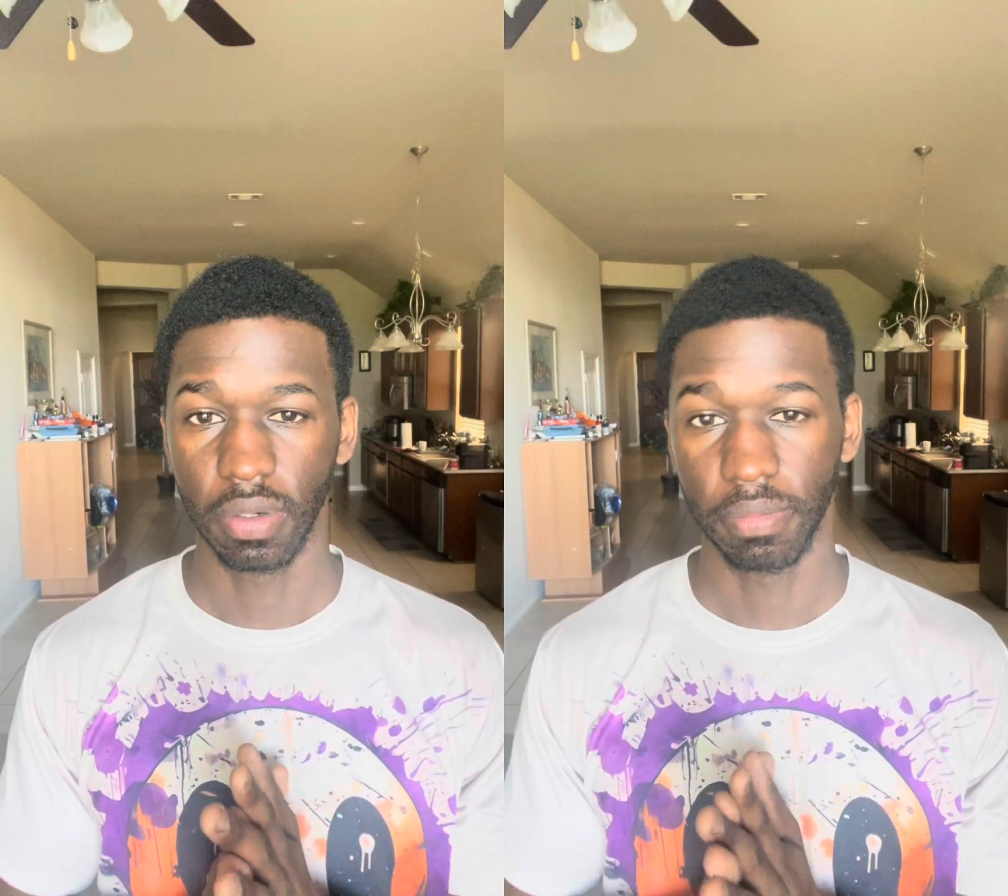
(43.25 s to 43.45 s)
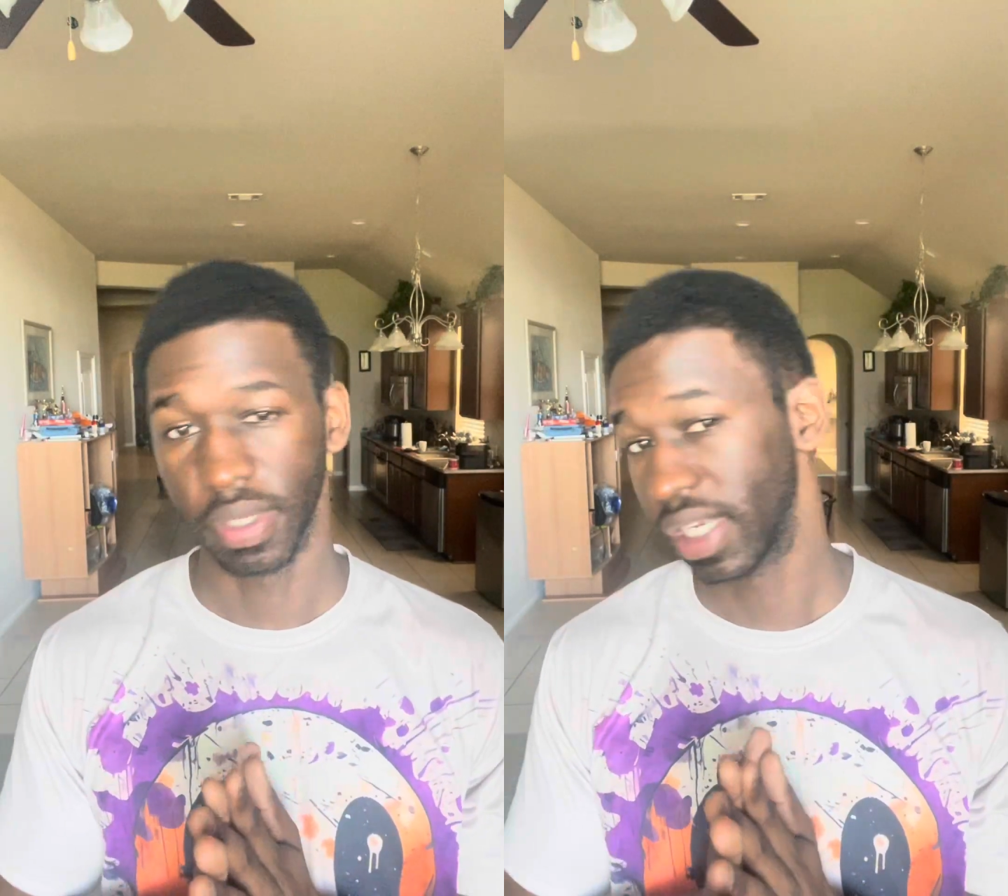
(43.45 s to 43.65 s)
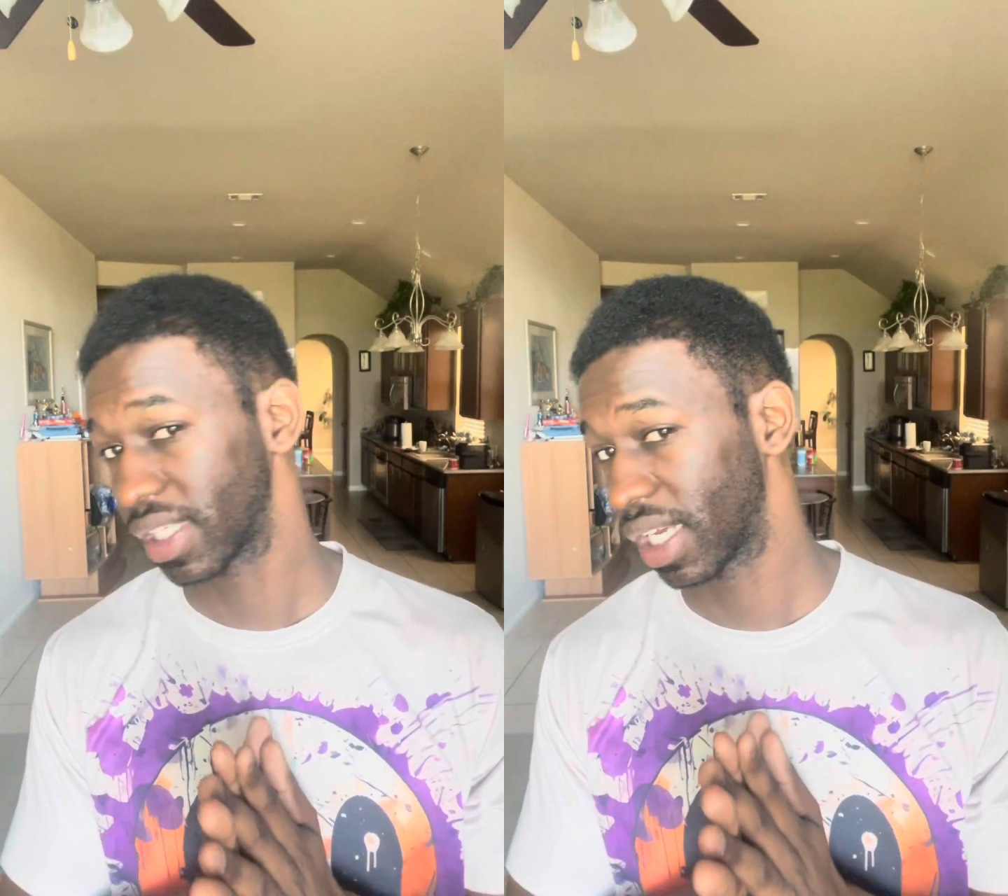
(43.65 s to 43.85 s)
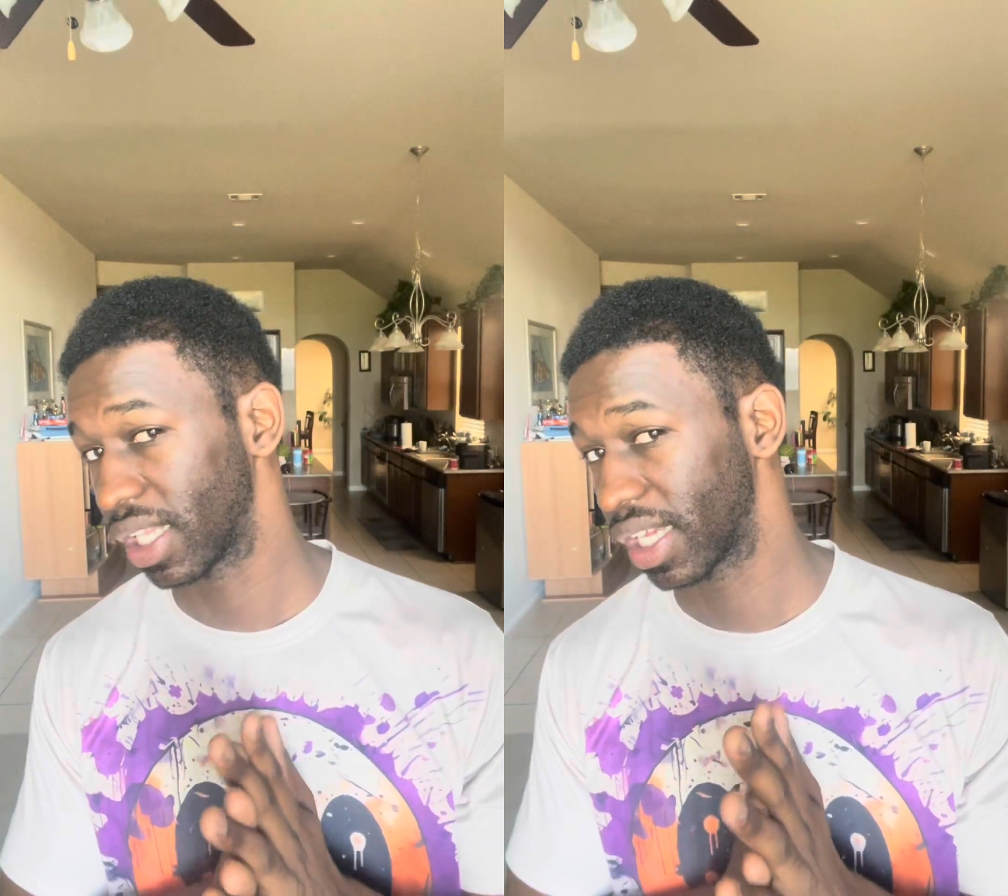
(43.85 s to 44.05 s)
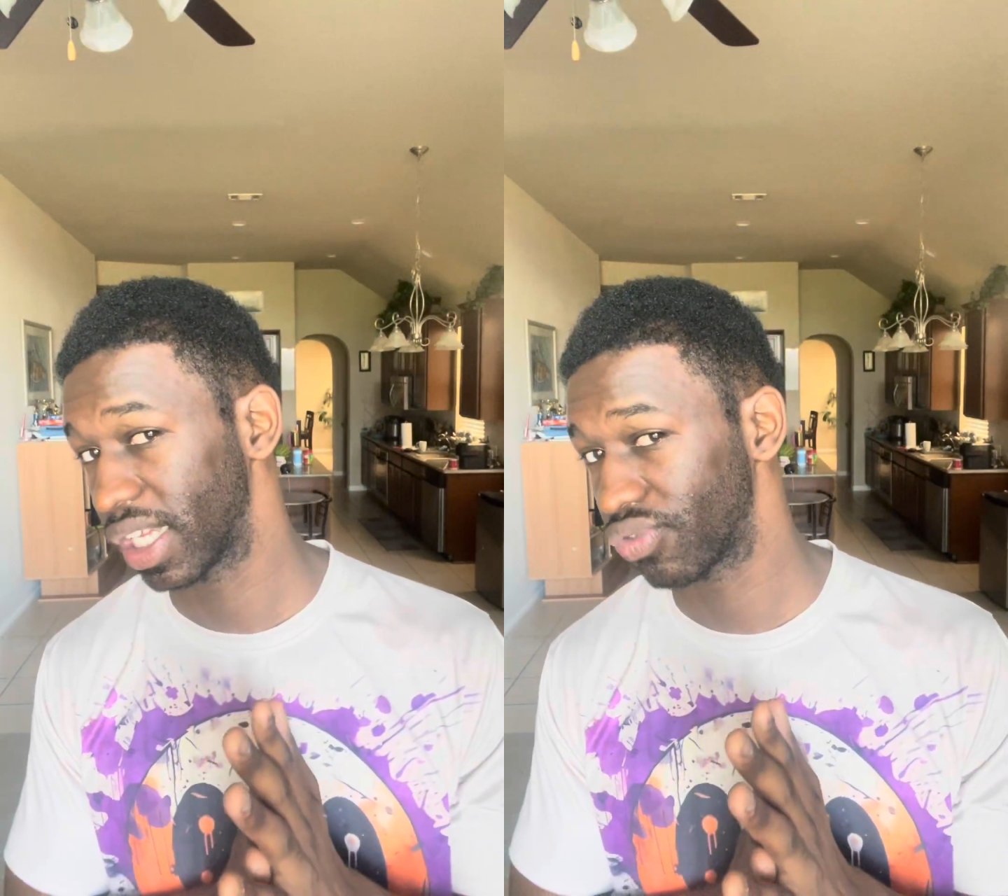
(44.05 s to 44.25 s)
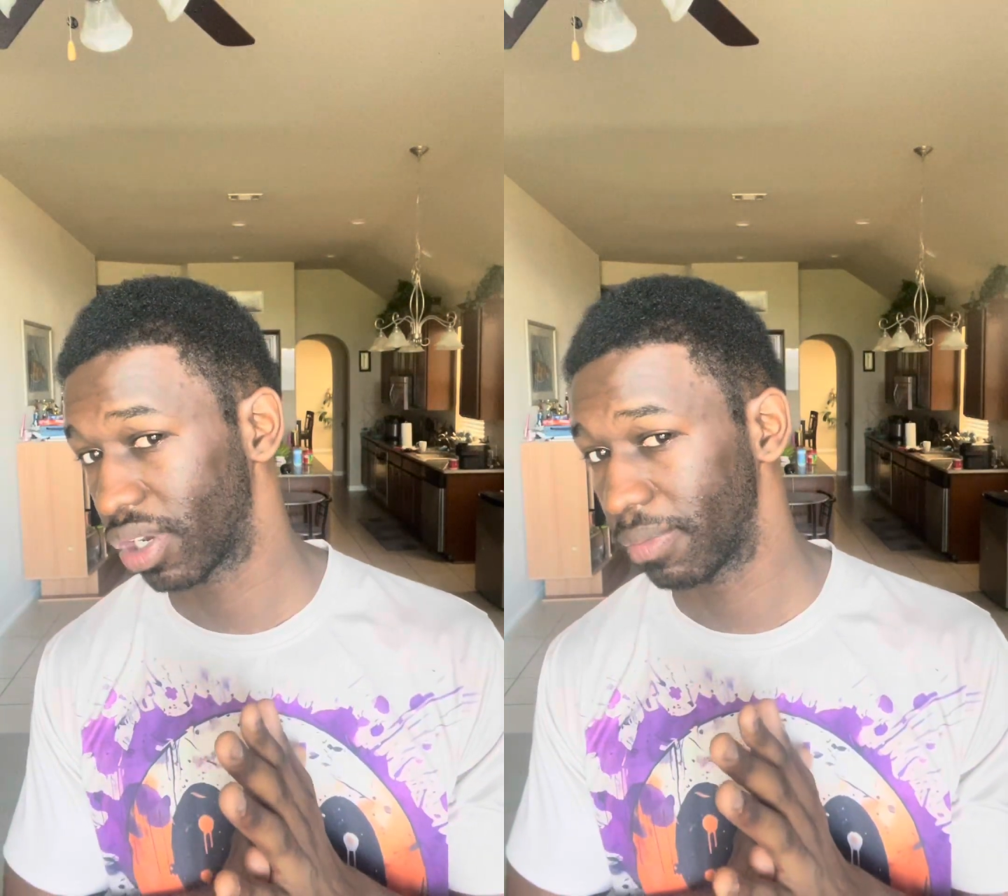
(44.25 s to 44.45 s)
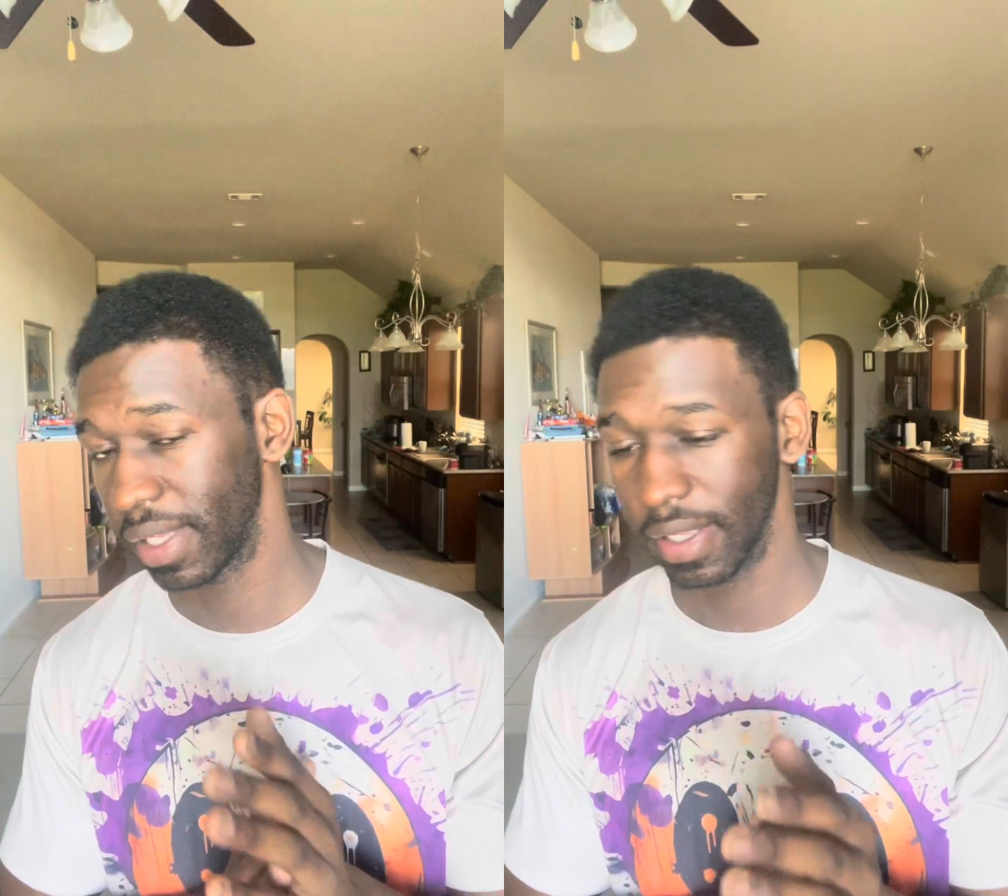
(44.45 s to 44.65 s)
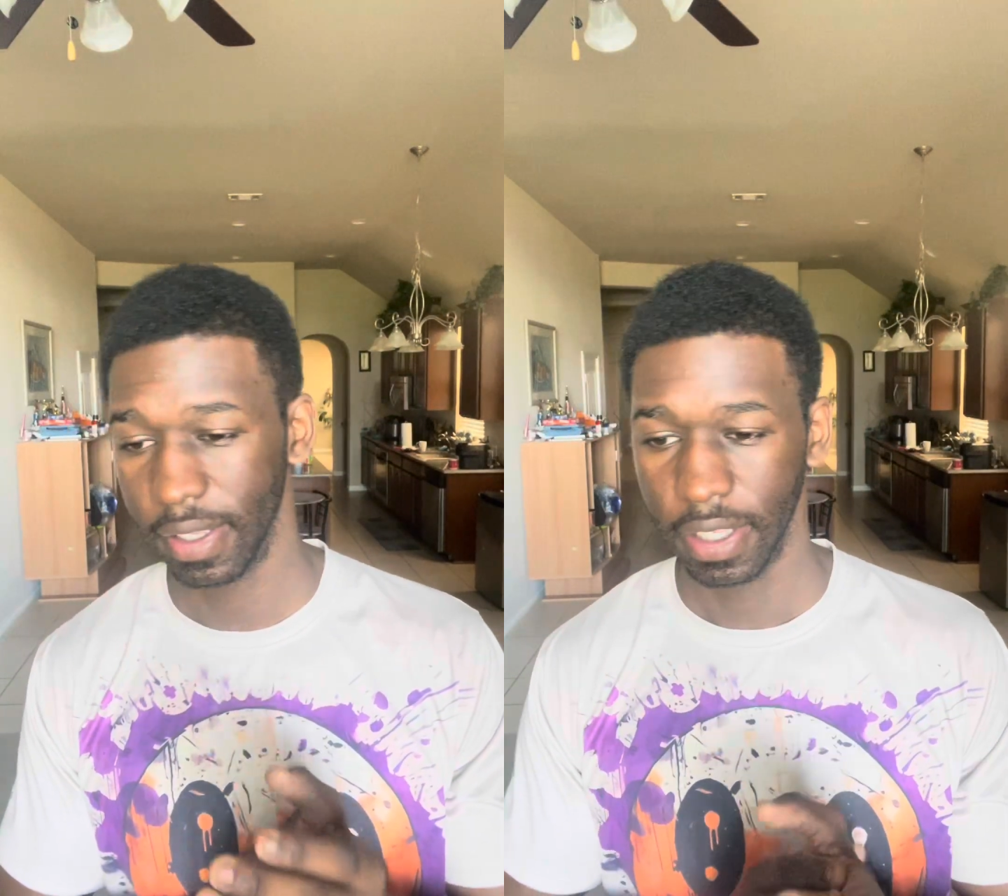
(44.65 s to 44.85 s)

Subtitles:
but that's kind of the case where I'm at.